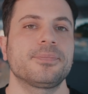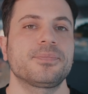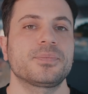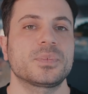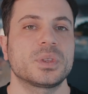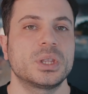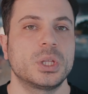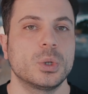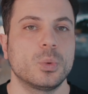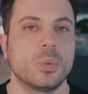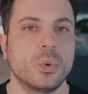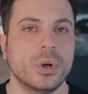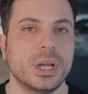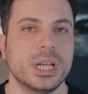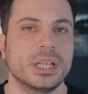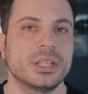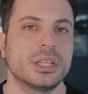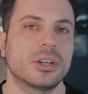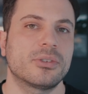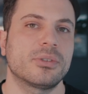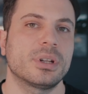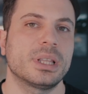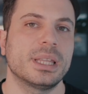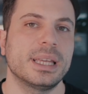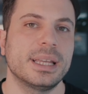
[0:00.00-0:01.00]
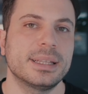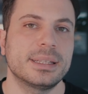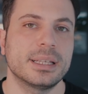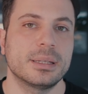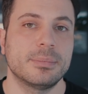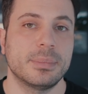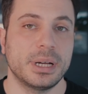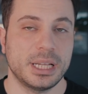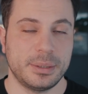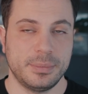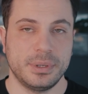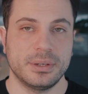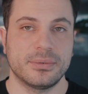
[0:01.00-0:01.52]
the way they're related
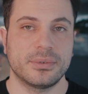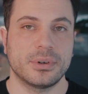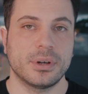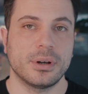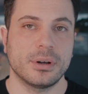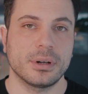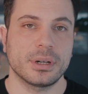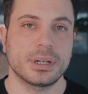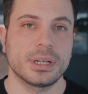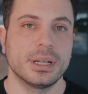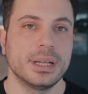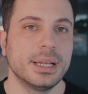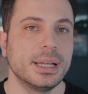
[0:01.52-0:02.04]
might be wrong.